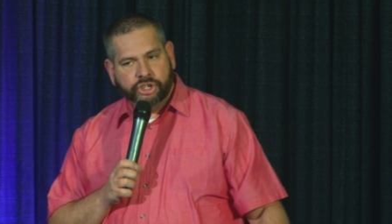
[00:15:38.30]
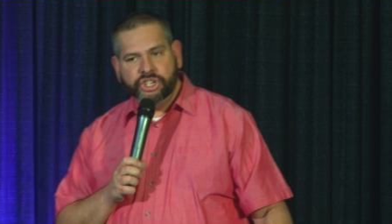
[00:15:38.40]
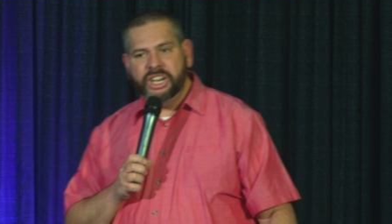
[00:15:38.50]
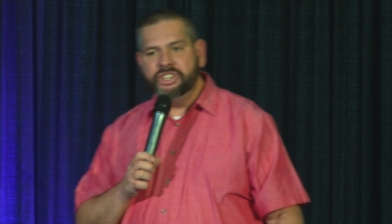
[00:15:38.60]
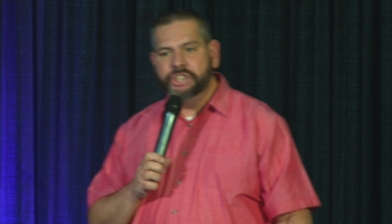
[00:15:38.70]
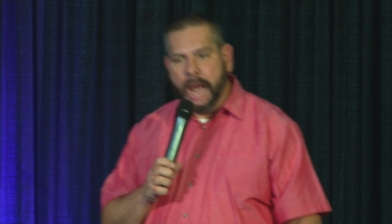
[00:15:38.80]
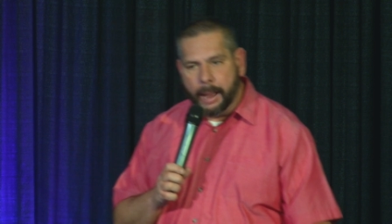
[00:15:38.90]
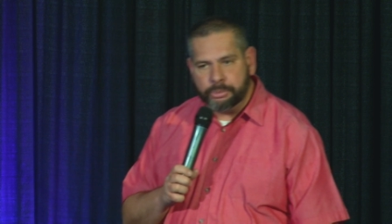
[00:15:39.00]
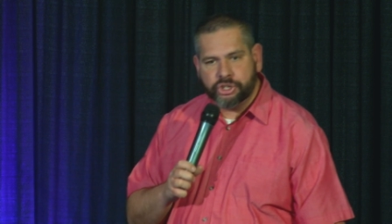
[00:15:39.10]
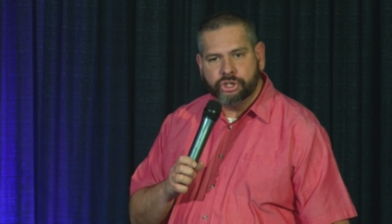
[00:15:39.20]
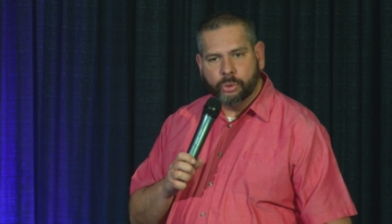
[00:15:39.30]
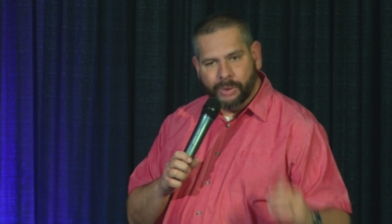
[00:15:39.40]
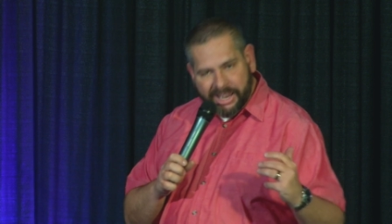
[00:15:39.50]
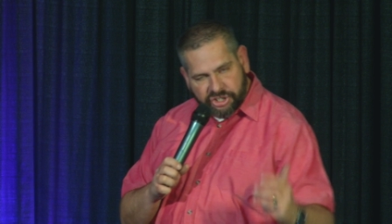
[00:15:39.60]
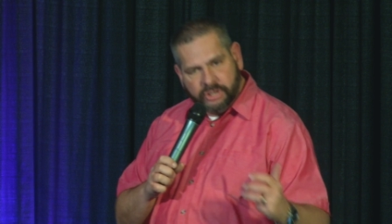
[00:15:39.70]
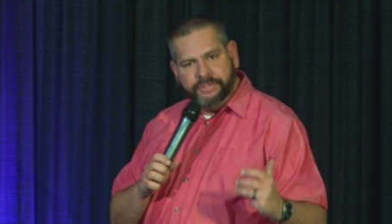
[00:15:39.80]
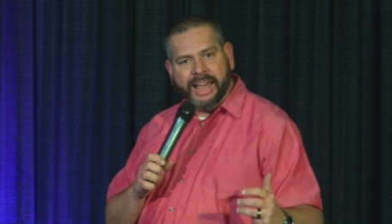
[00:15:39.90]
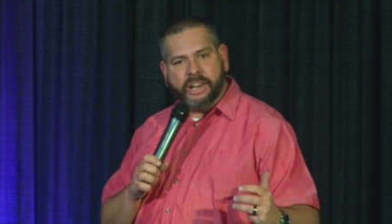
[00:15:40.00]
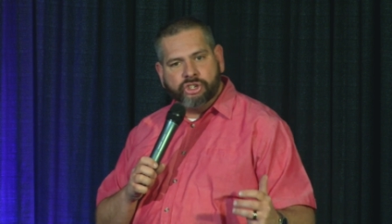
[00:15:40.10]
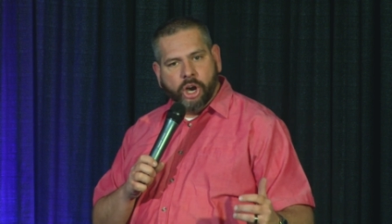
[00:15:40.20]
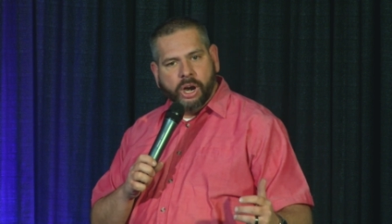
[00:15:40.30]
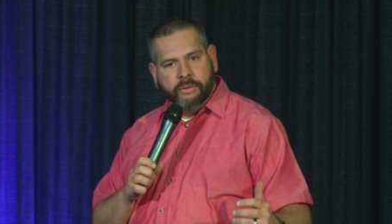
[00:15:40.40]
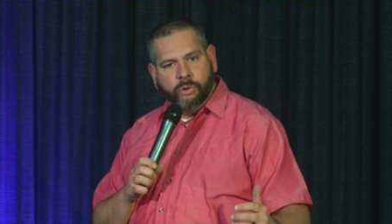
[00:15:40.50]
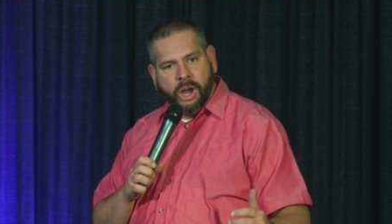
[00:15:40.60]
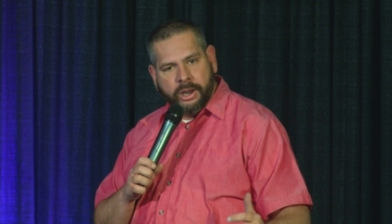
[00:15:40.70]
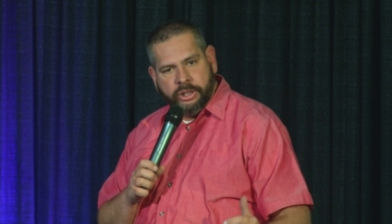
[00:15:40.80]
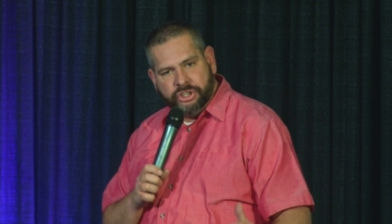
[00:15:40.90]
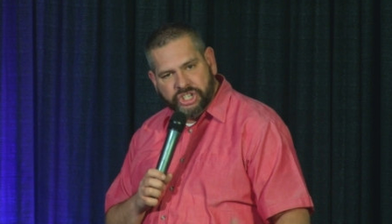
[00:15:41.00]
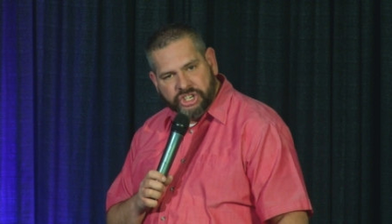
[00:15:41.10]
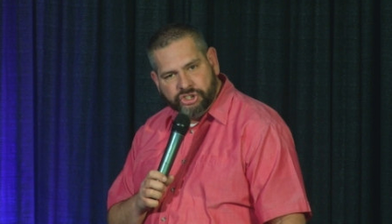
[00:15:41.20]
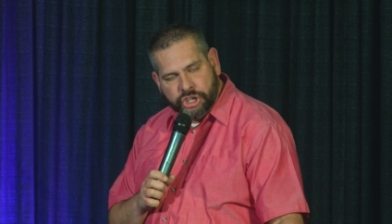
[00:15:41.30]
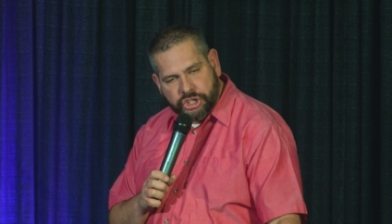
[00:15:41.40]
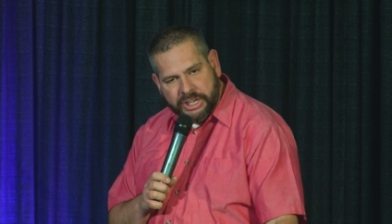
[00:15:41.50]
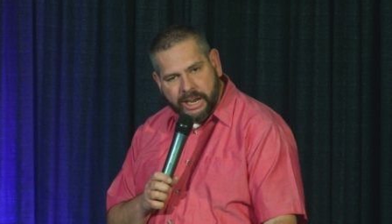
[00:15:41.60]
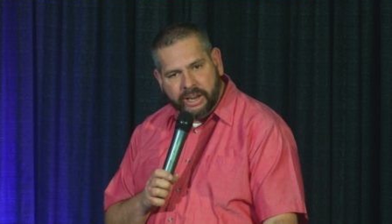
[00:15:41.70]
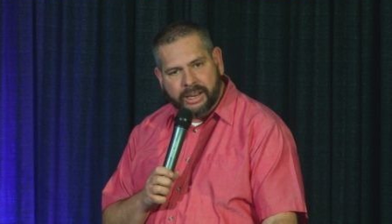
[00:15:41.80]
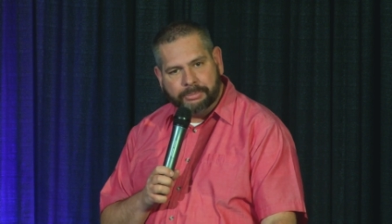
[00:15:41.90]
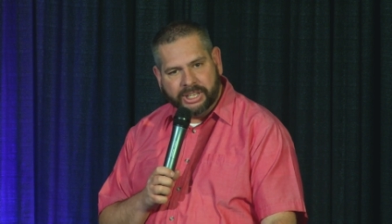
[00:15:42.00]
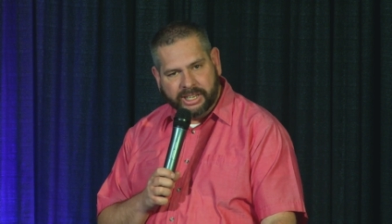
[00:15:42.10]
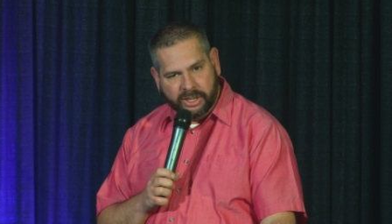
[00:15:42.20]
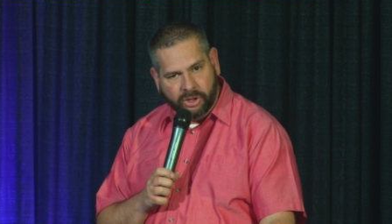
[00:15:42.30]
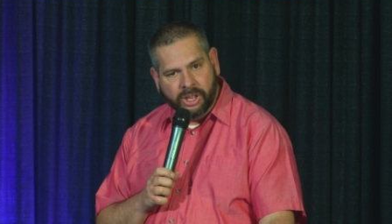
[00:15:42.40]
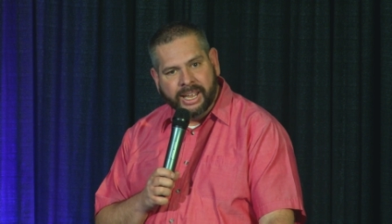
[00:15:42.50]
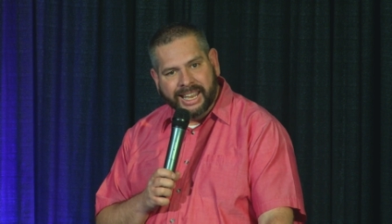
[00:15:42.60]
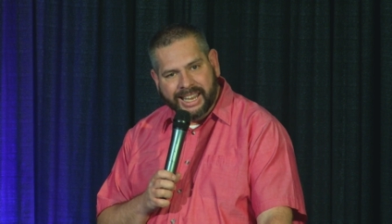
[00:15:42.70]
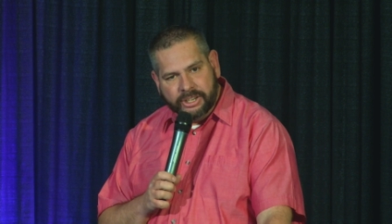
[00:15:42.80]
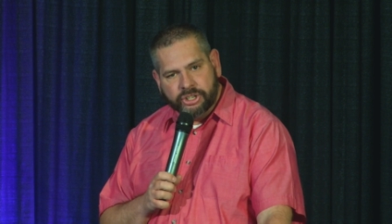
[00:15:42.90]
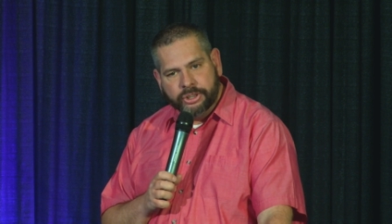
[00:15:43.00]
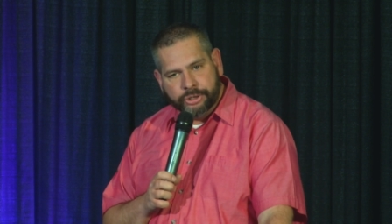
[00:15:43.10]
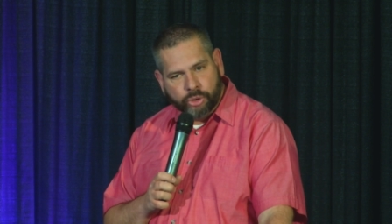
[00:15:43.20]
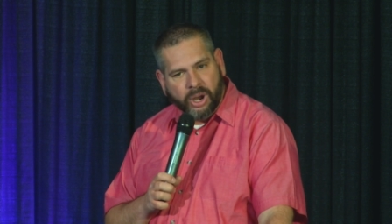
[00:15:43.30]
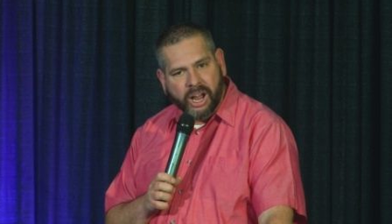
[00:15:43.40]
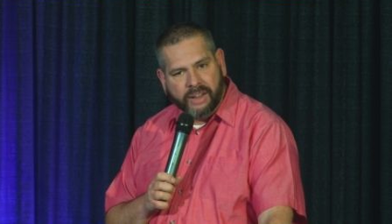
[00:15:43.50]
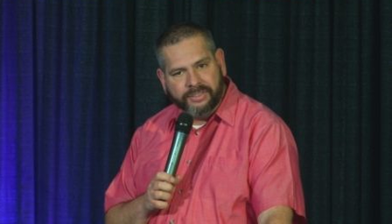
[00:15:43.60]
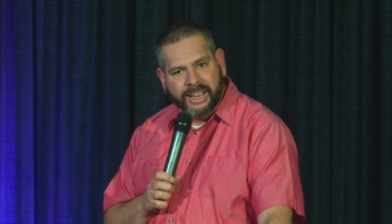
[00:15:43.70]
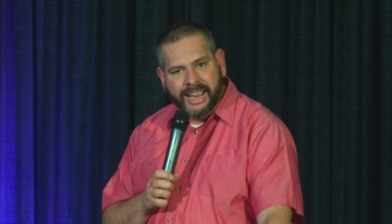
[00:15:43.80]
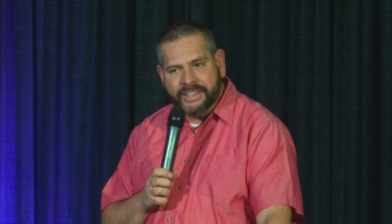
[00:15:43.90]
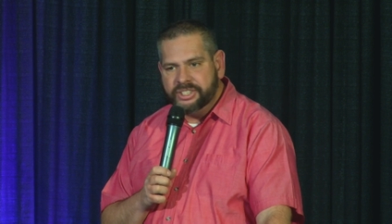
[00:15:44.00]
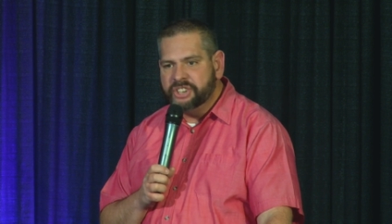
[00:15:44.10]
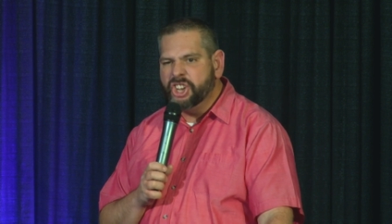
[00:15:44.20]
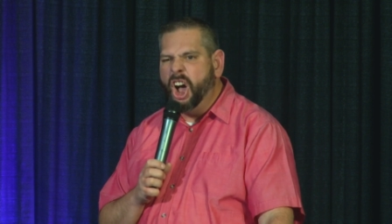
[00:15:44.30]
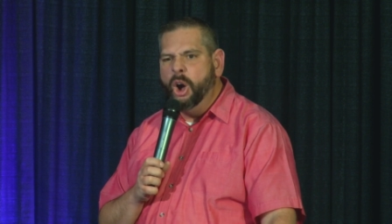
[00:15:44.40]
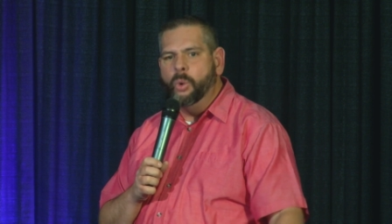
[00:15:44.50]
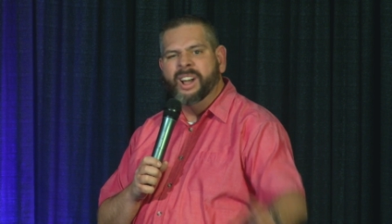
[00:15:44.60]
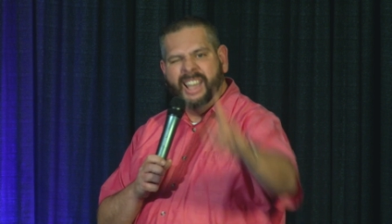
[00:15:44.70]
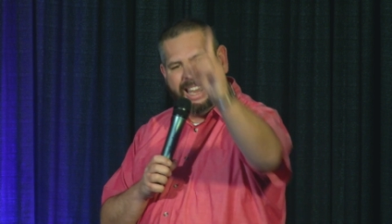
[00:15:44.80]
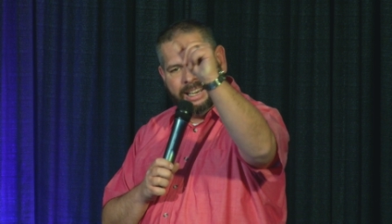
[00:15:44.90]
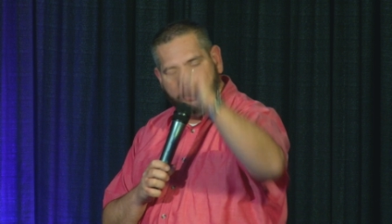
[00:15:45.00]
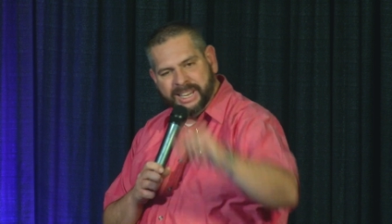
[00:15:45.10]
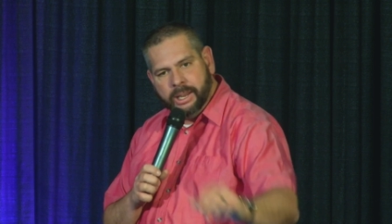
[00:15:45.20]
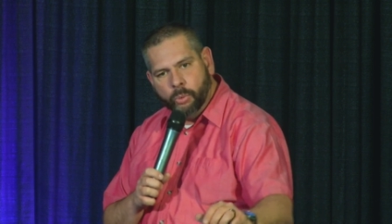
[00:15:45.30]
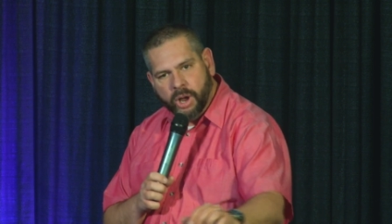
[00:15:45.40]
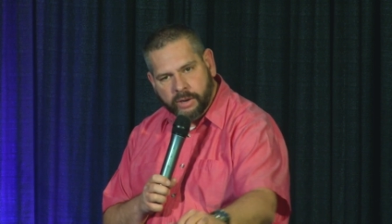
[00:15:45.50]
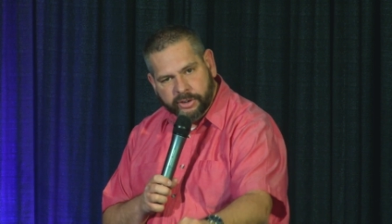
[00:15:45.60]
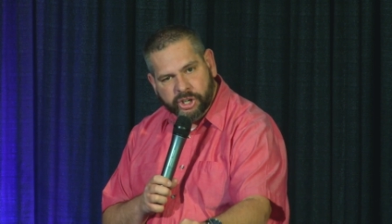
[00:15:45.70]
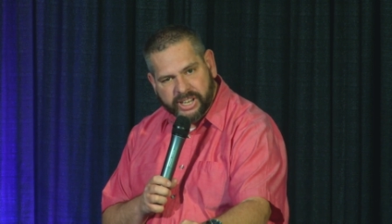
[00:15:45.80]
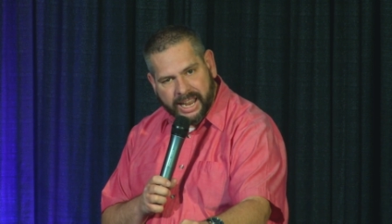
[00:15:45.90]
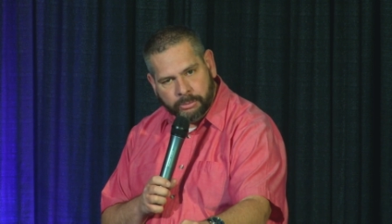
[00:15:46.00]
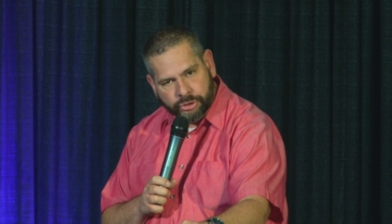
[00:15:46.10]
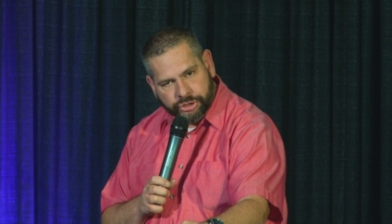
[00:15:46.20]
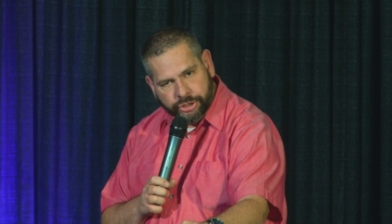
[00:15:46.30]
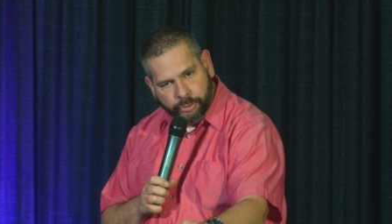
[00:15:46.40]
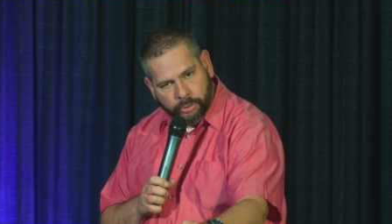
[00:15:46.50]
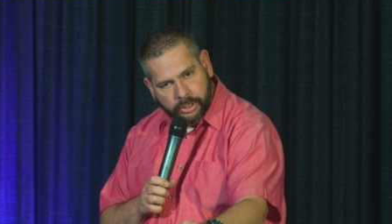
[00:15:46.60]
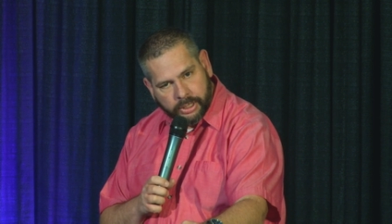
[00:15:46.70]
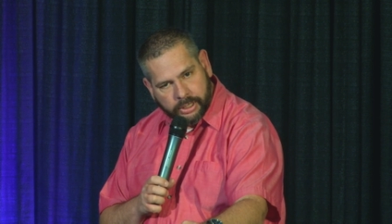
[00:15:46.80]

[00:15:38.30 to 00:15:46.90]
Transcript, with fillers: She dumps the rest of that jar of water that she's just carried up the hill into the trough and says, Oh, and let me get water for your camels too.